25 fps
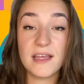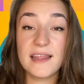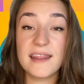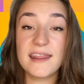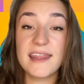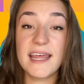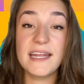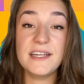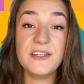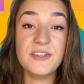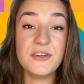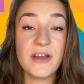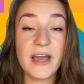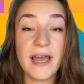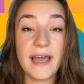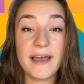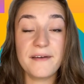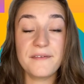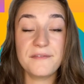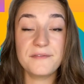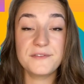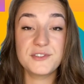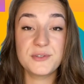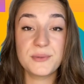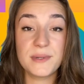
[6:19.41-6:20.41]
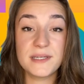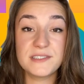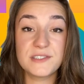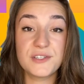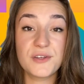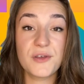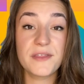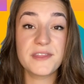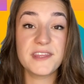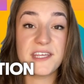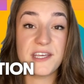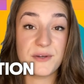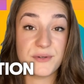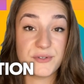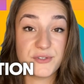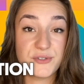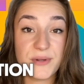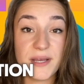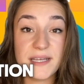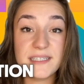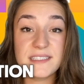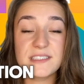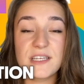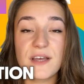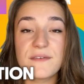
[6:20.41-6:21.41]
Then you have to enter the
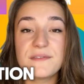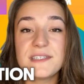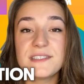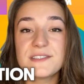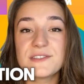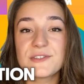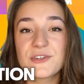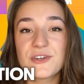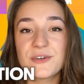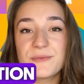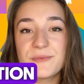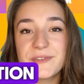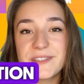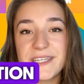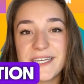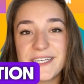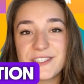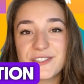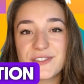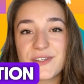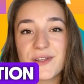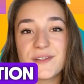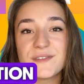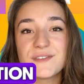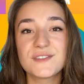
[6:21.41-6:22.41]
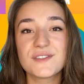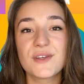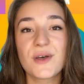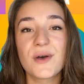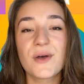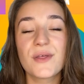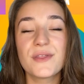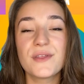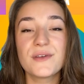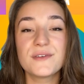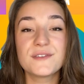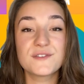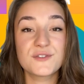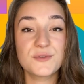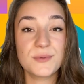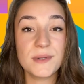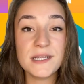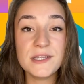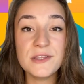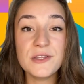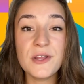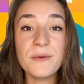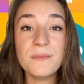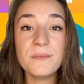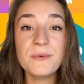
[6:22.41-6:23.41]
address of this accommodation, so the
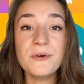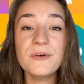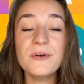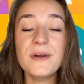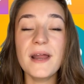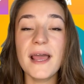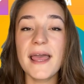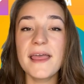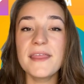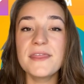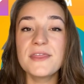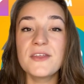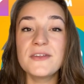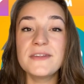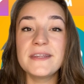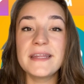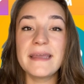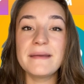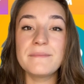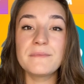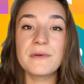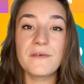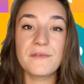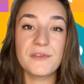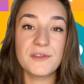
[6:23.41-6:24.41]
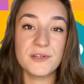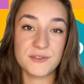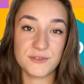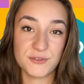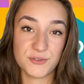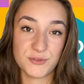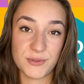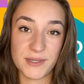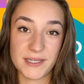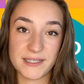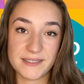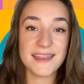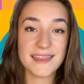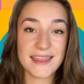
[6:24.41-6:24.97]
street number and the name of the street.